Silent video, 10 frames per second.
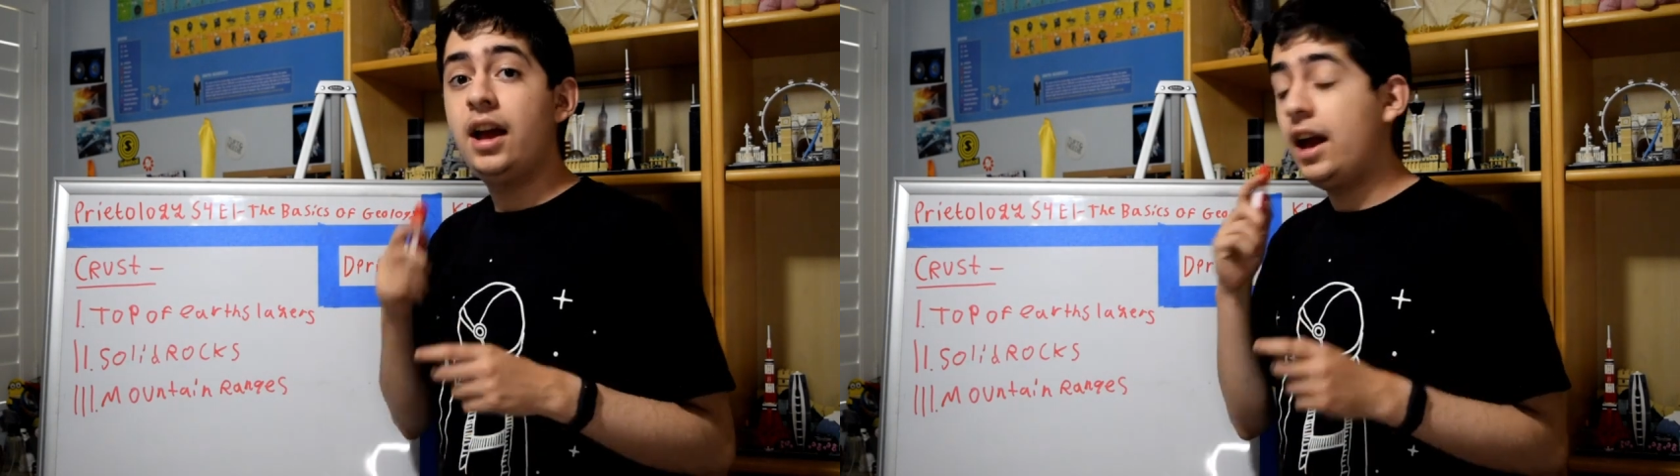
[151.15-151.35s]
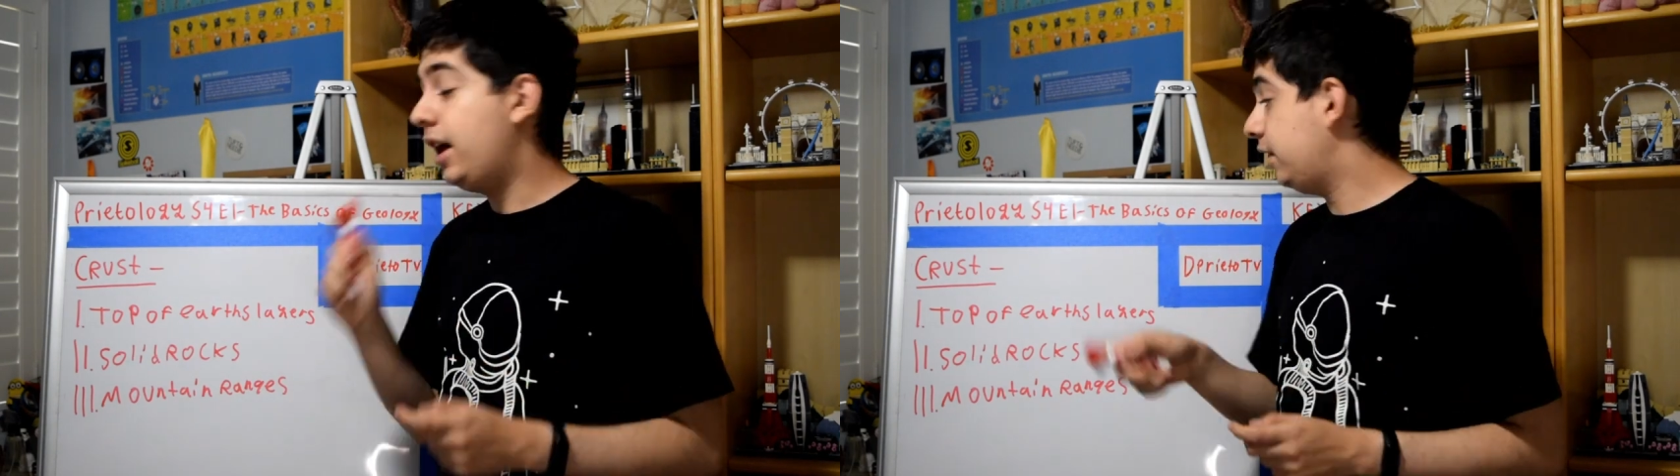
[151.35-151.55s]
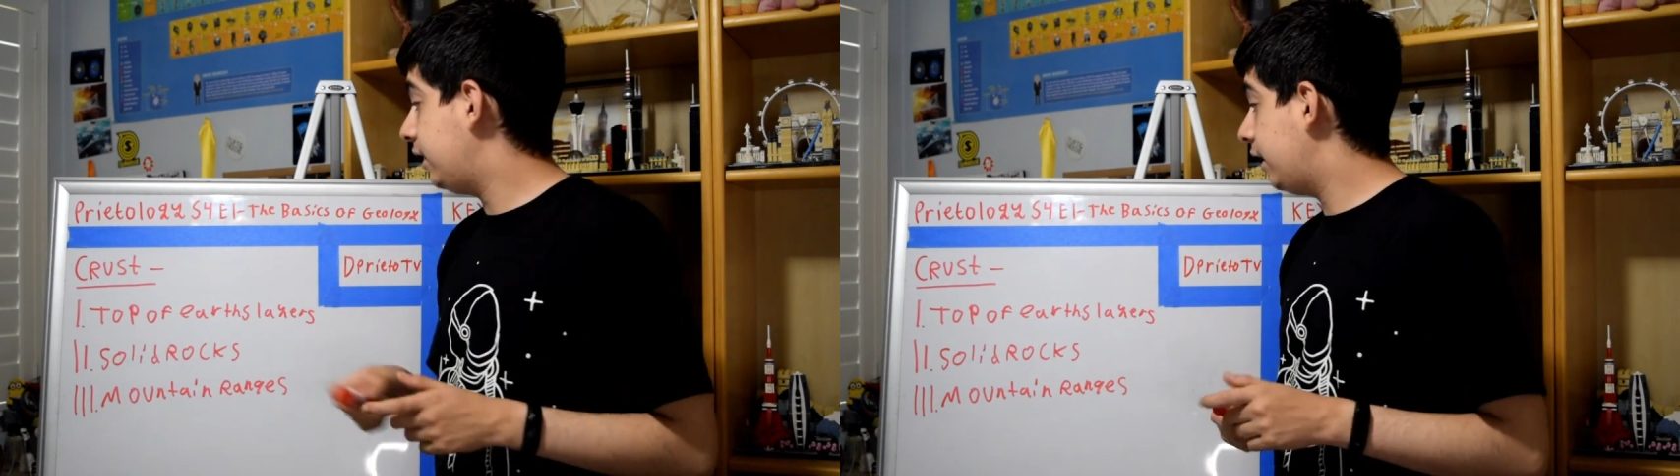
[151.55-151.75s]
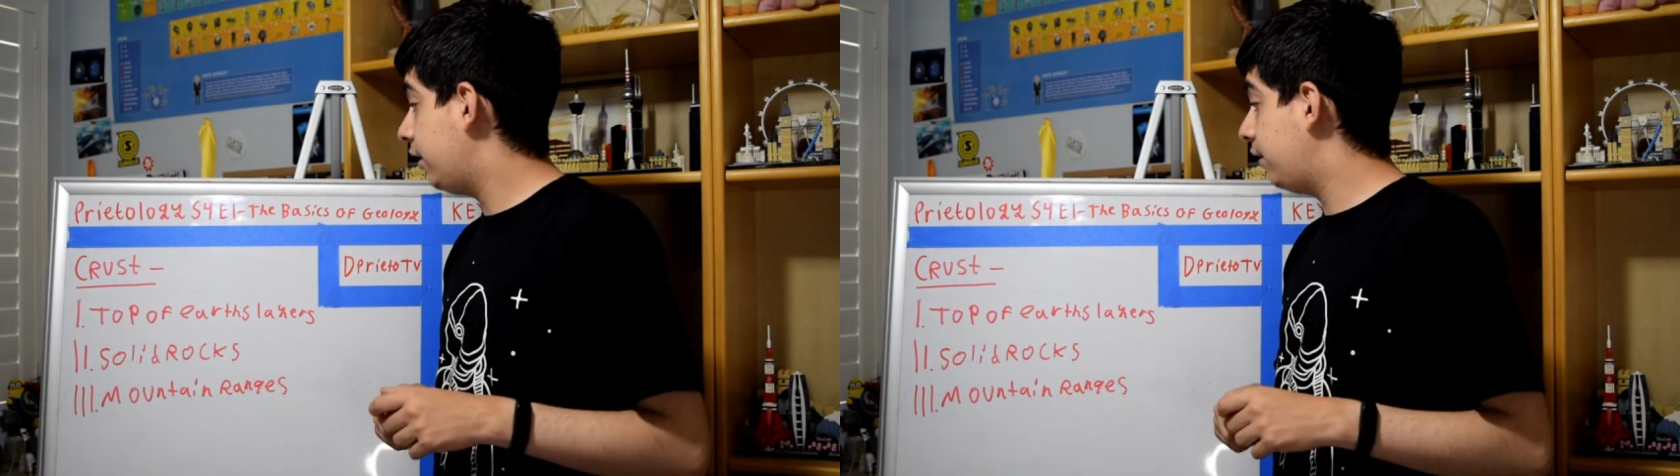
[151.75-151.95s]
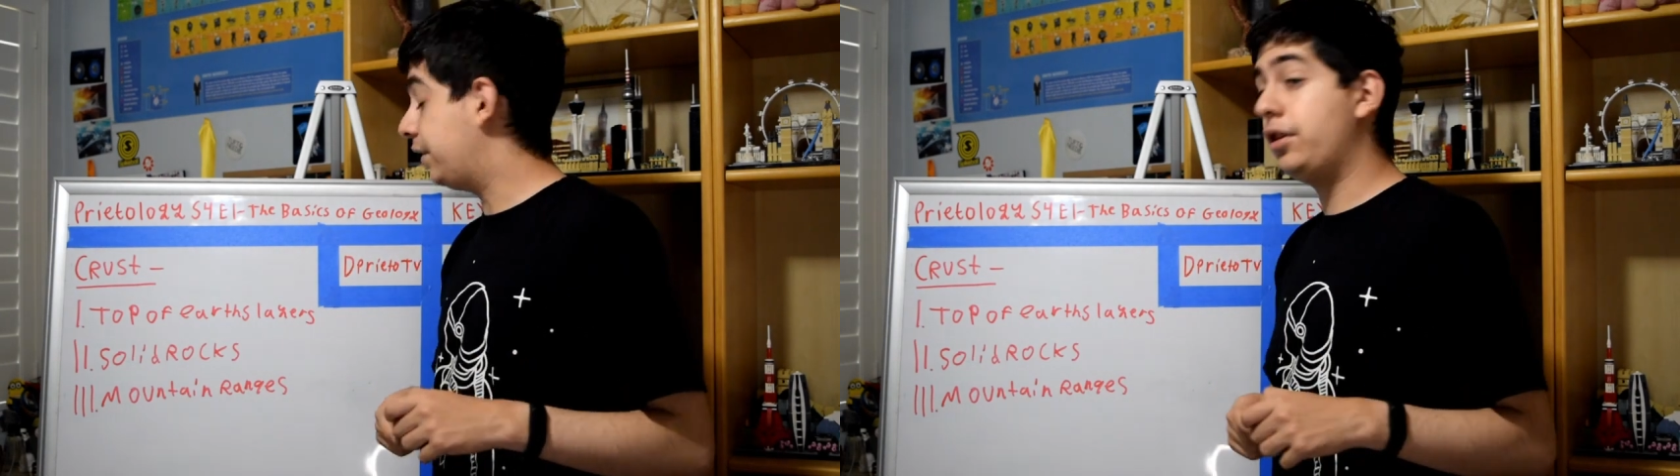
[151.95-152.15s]
at the end
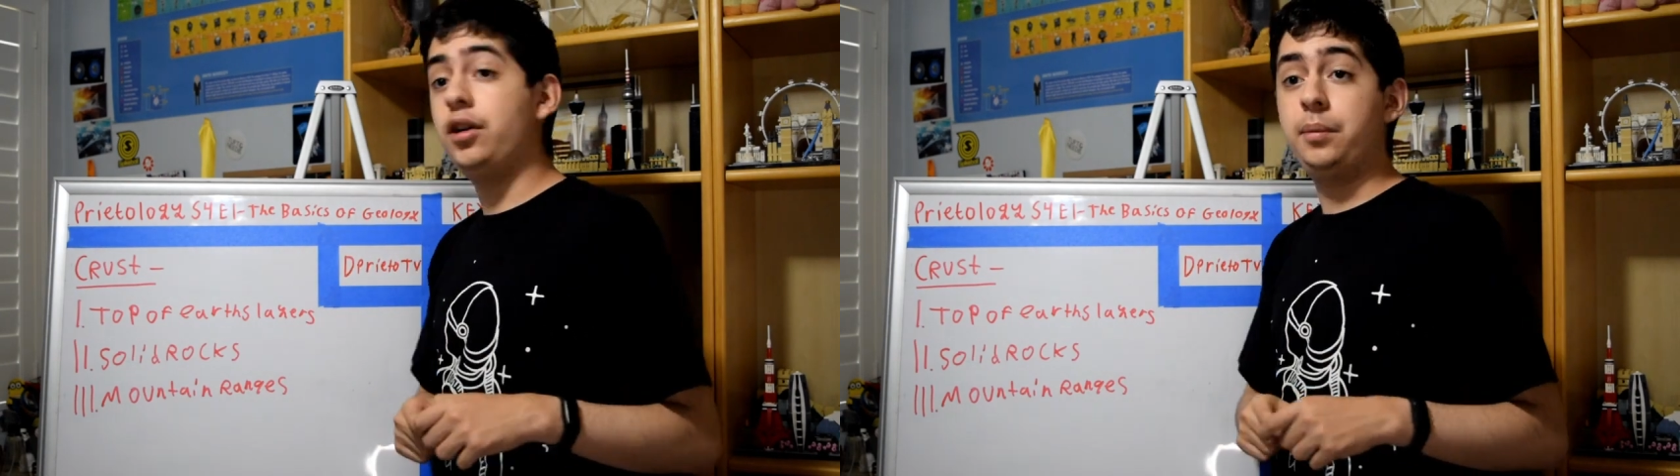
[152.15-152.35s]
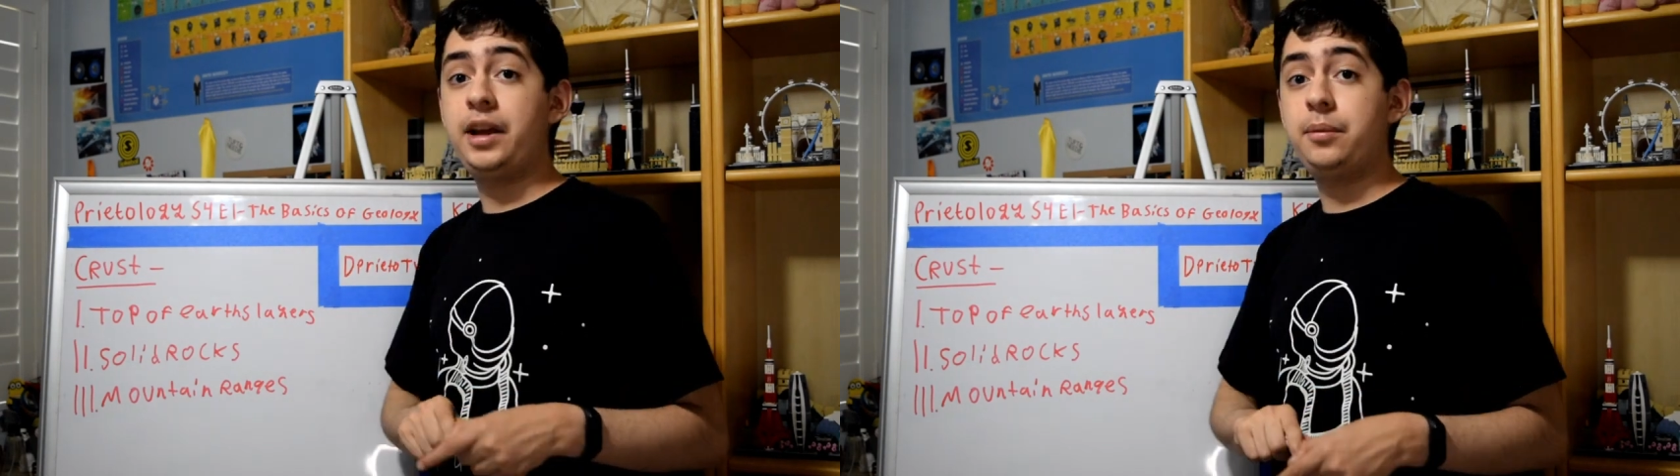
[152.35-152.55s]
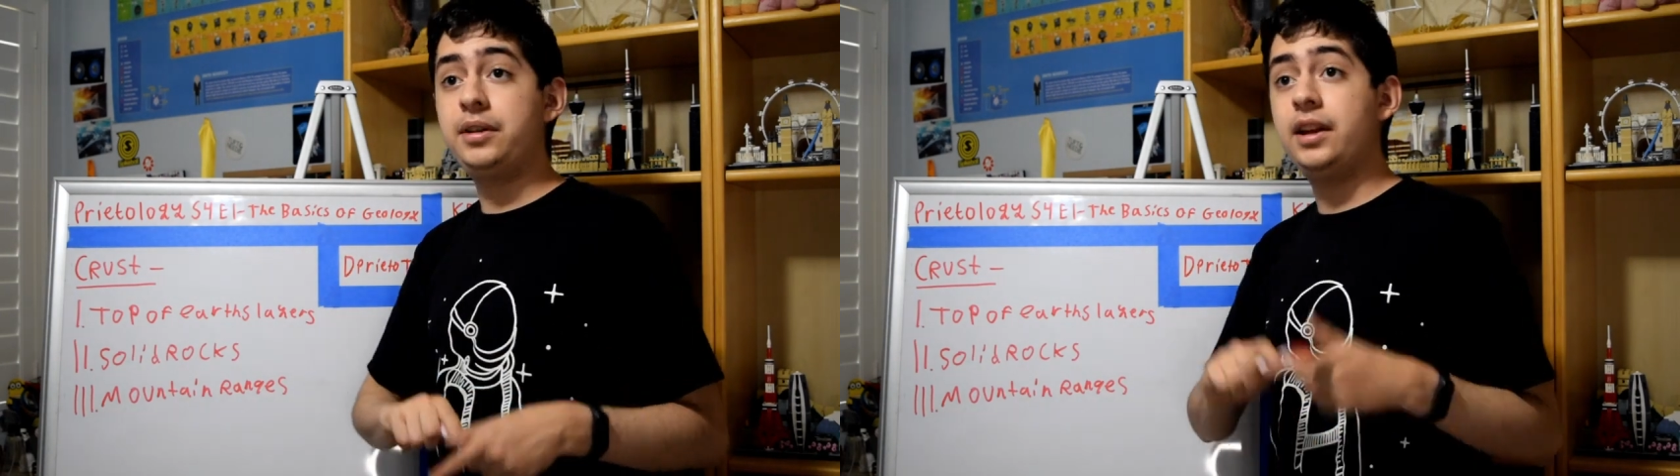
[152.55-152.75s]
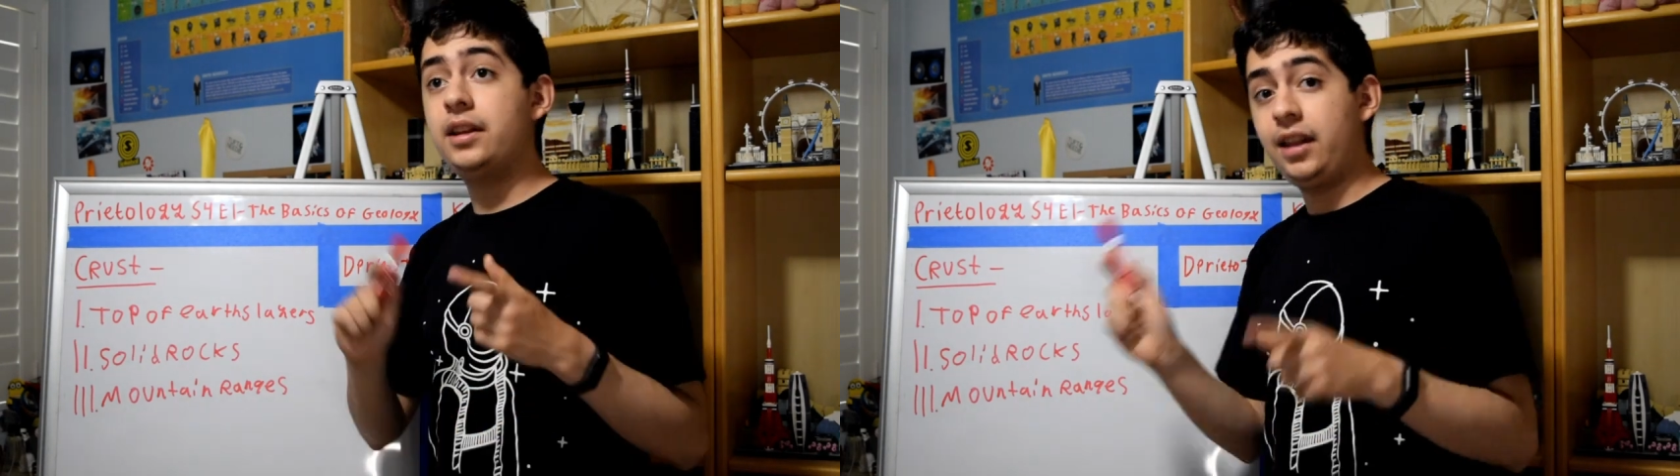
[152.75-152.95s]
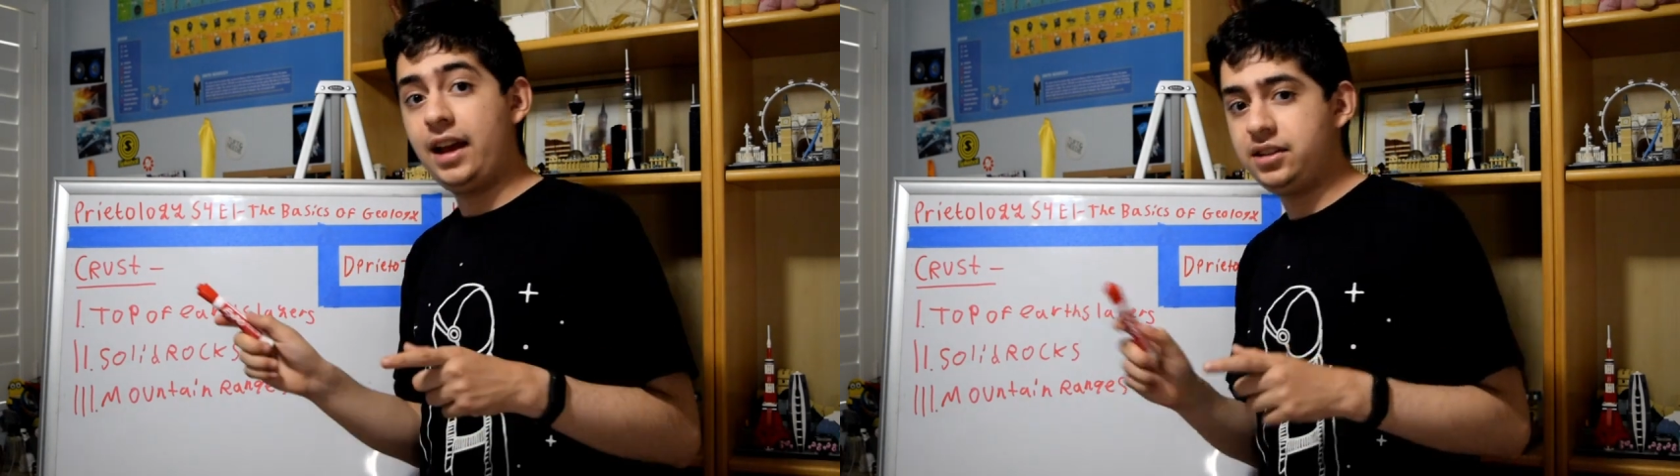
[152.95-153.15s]
of the term, like we
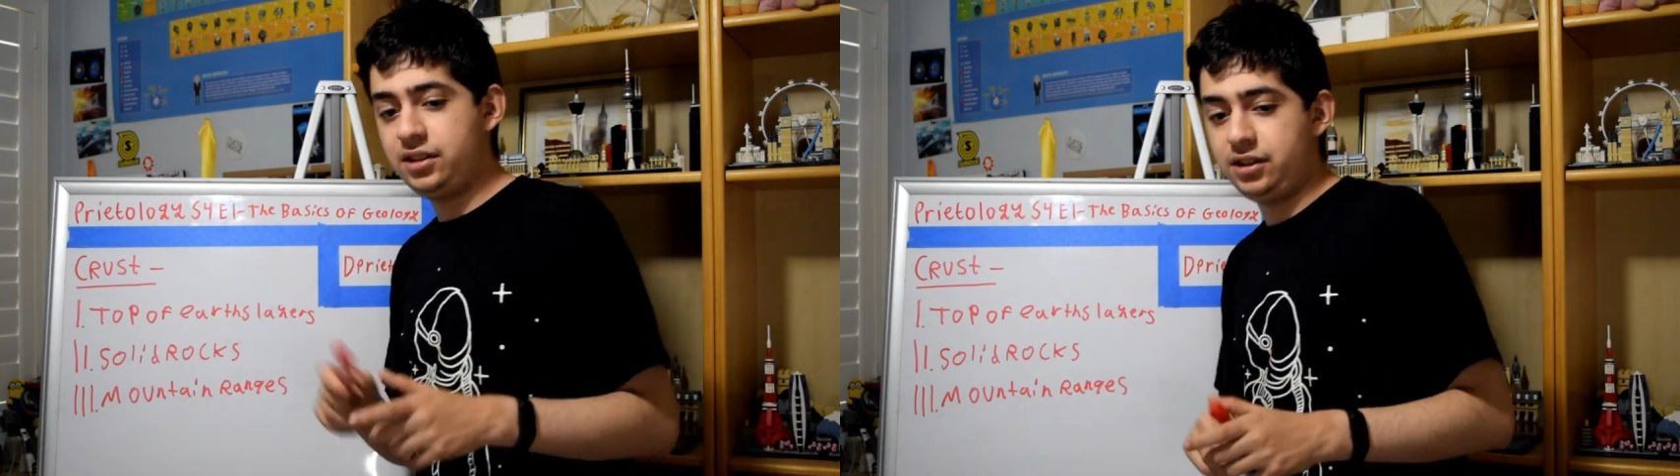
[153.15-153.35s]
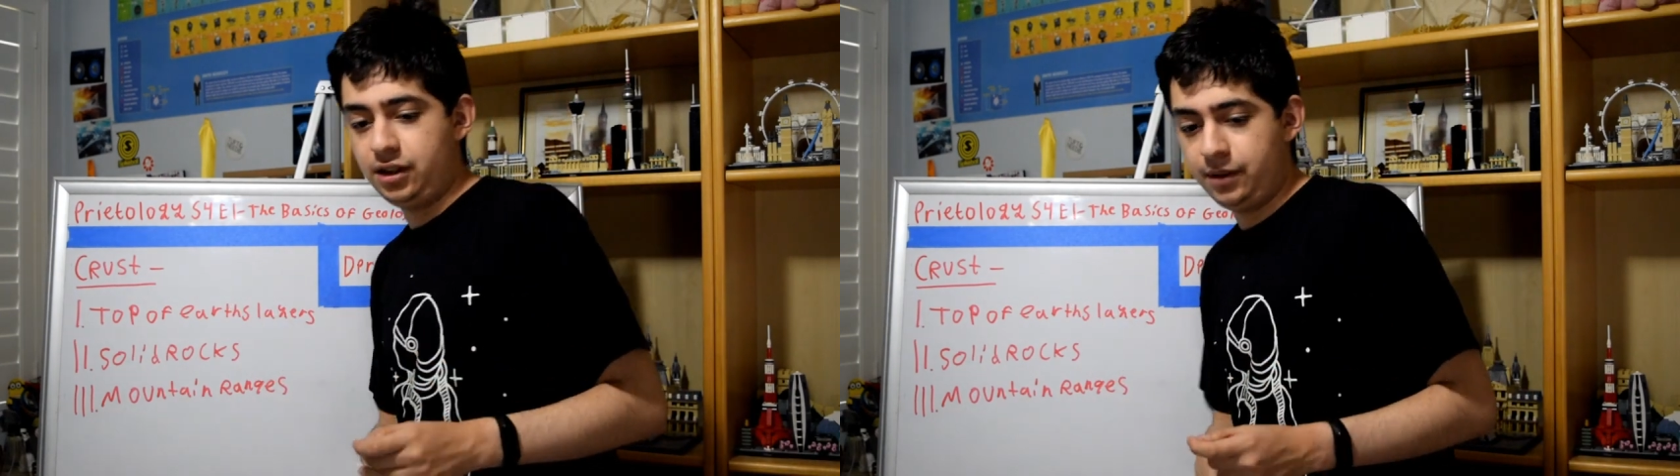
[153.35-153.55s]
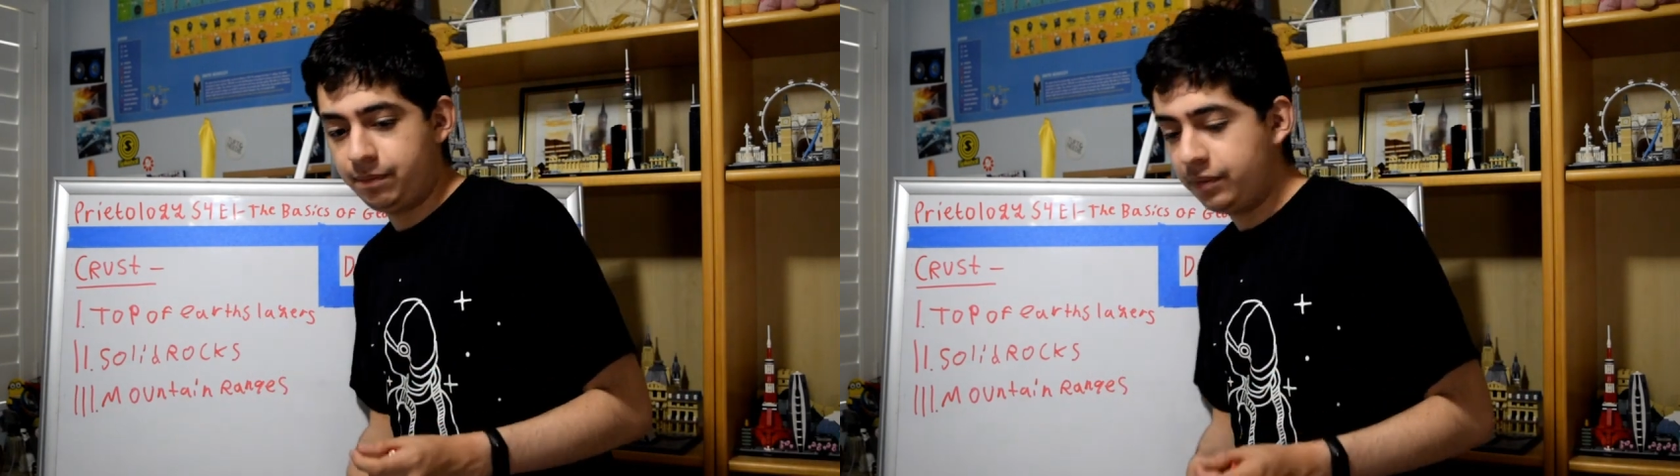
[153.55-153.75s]
did last season.